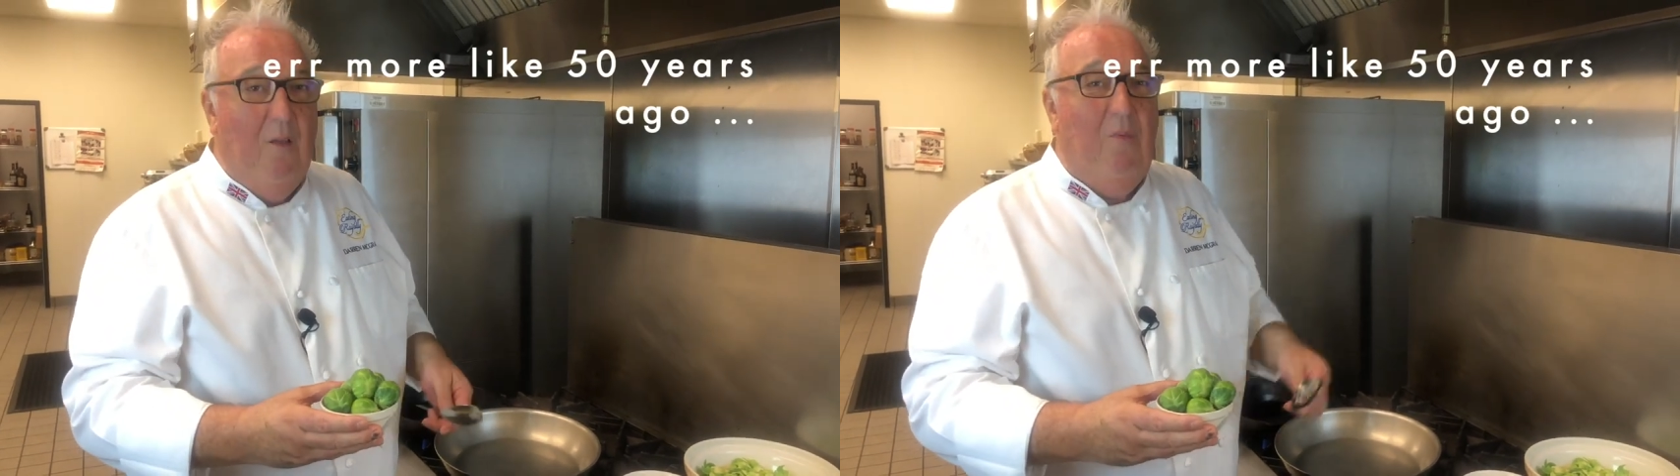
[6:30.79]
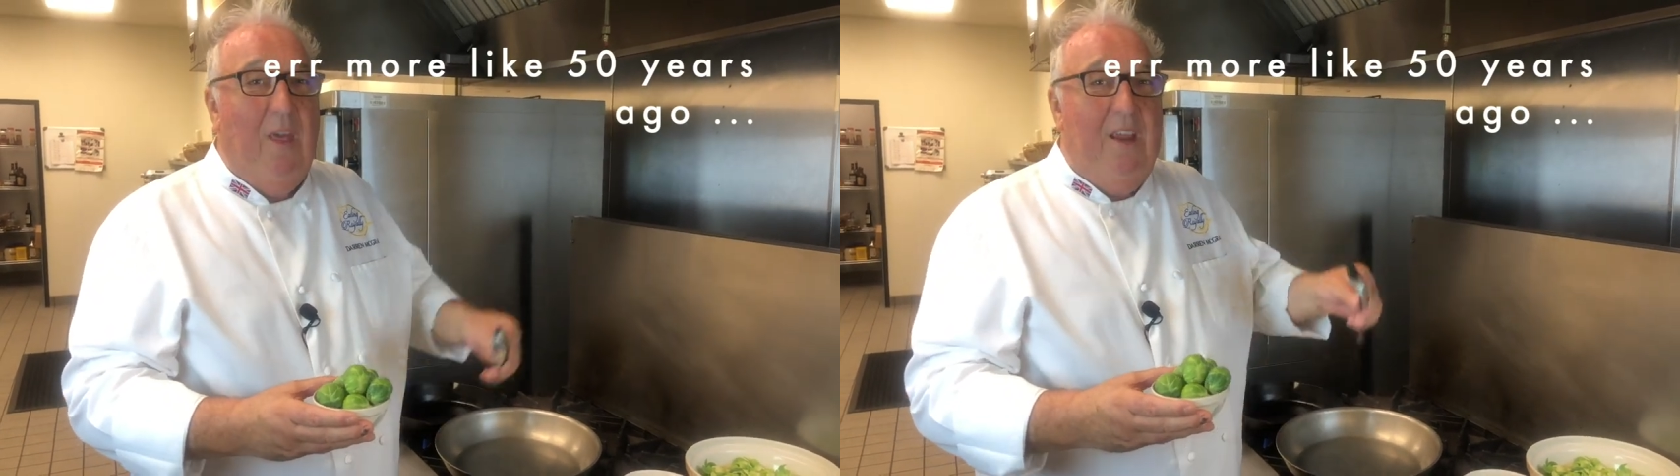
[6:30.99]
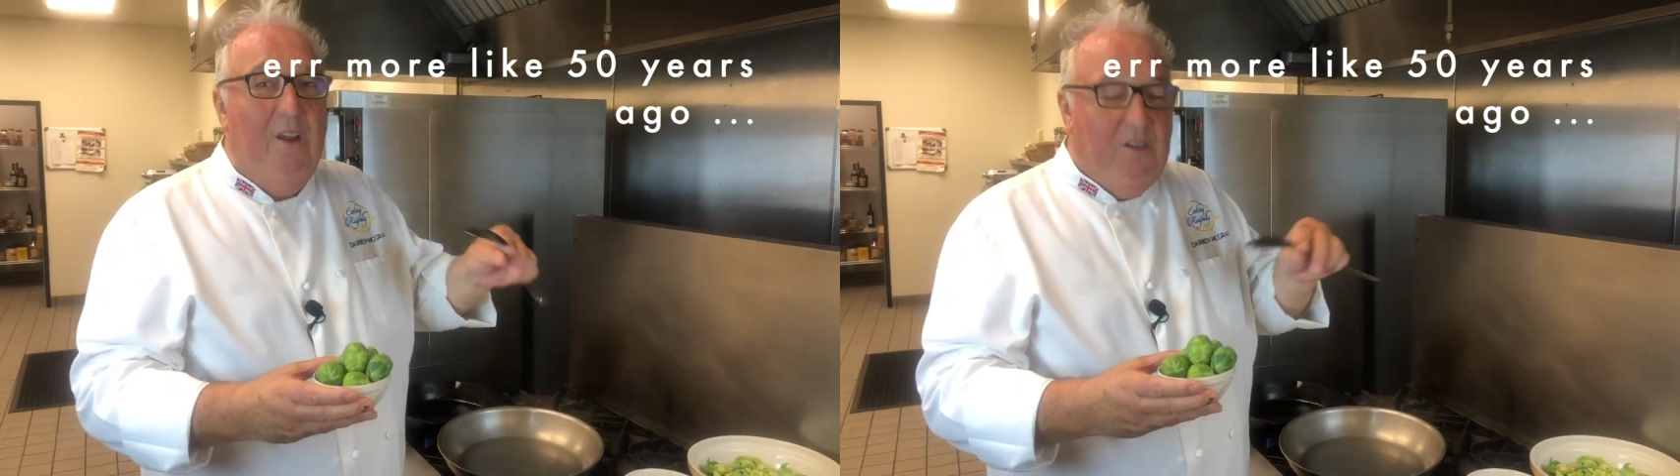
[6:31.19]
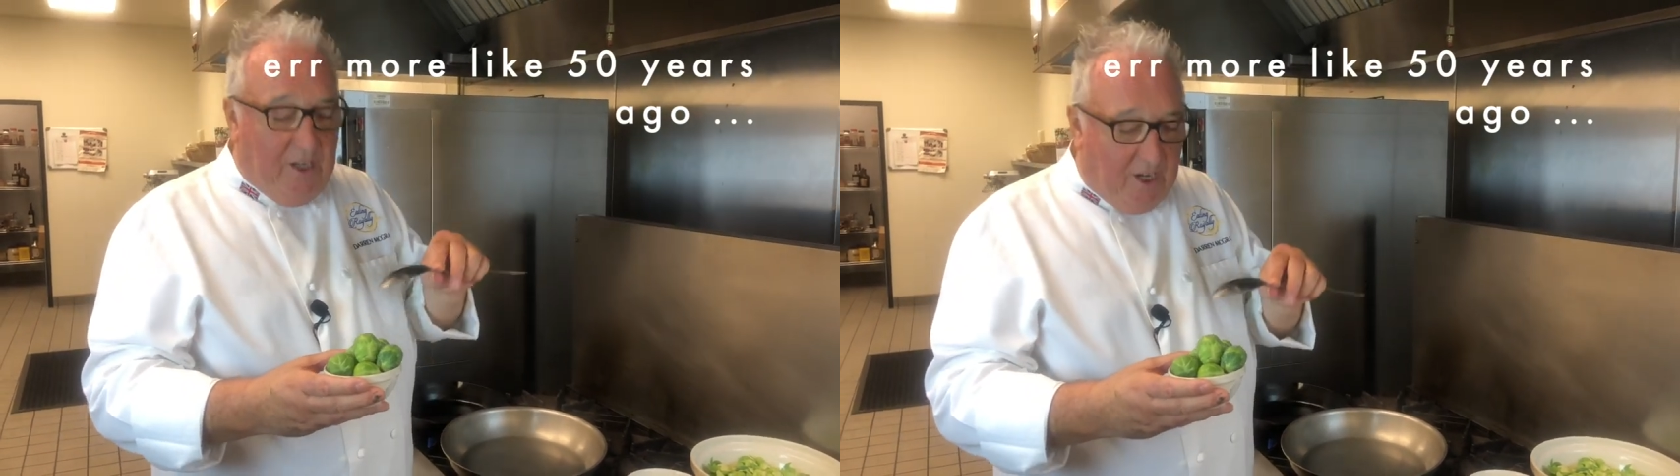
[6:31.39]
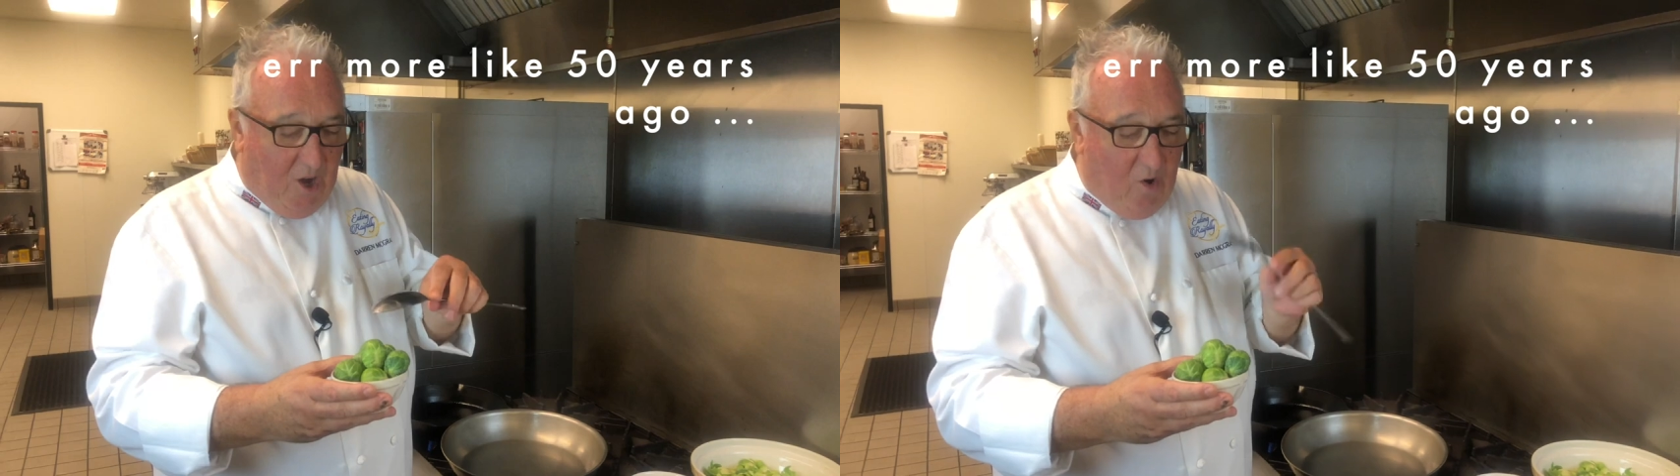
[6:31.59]
they used
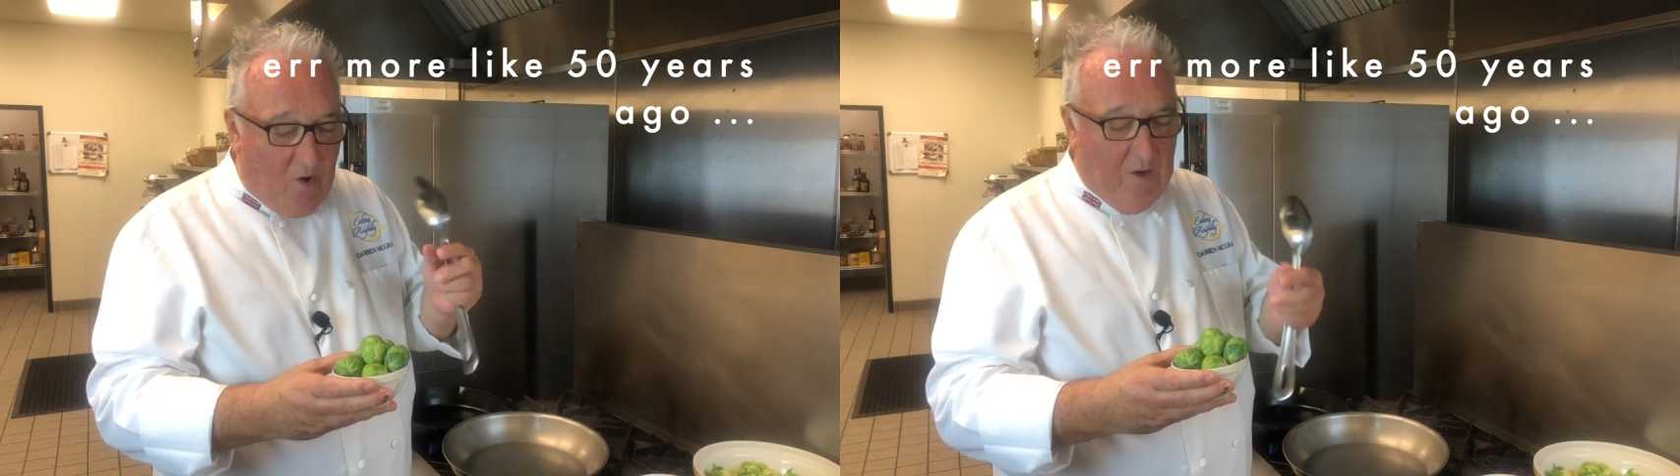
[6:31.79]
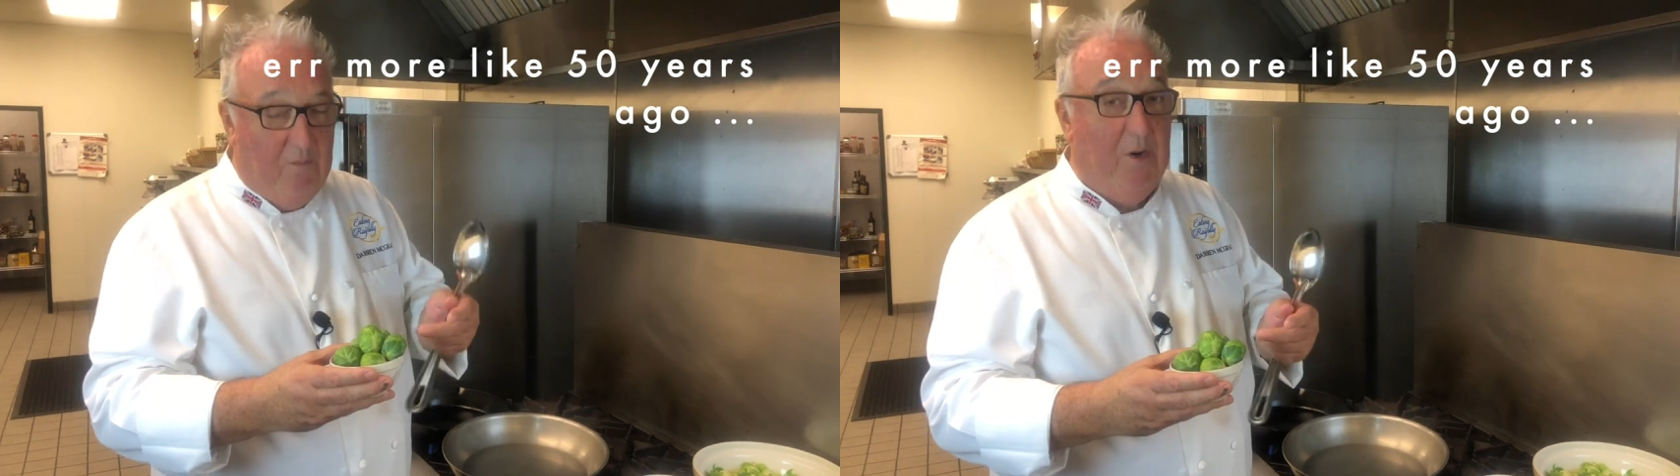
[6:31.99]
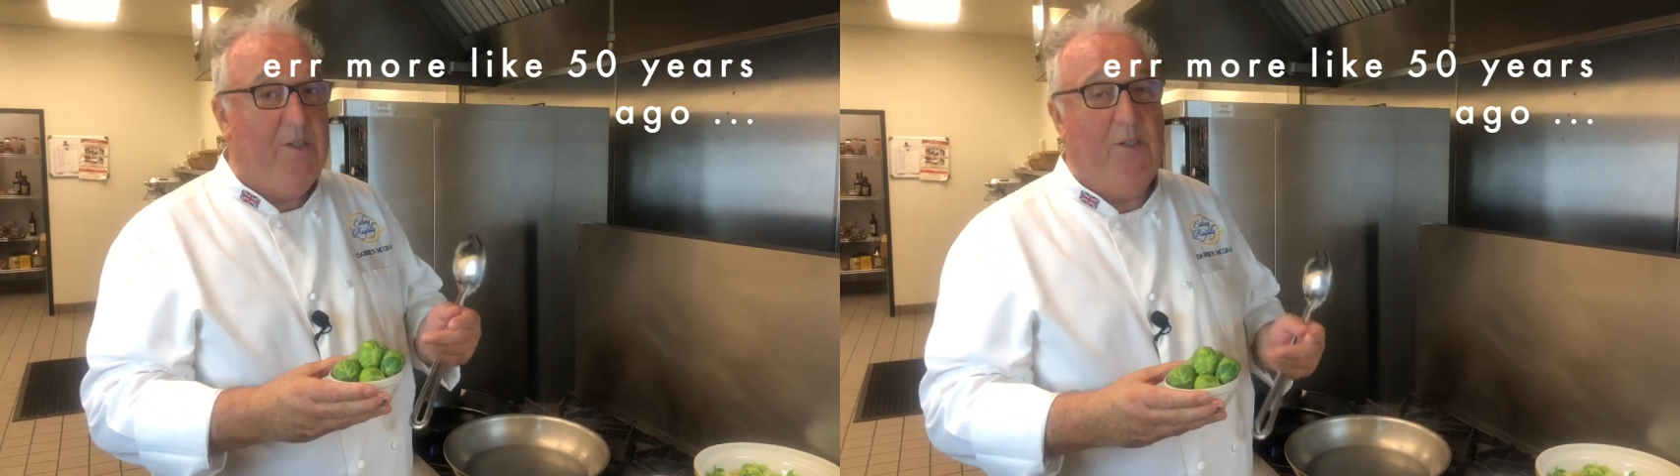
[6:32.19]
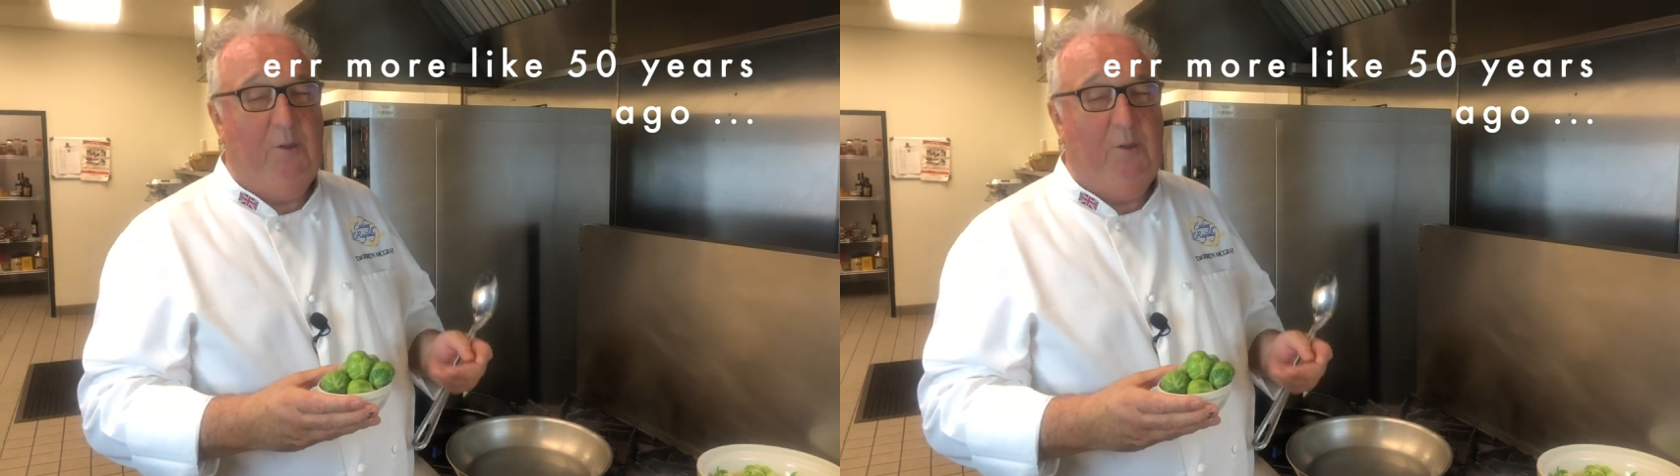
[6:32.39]
to cook Brussels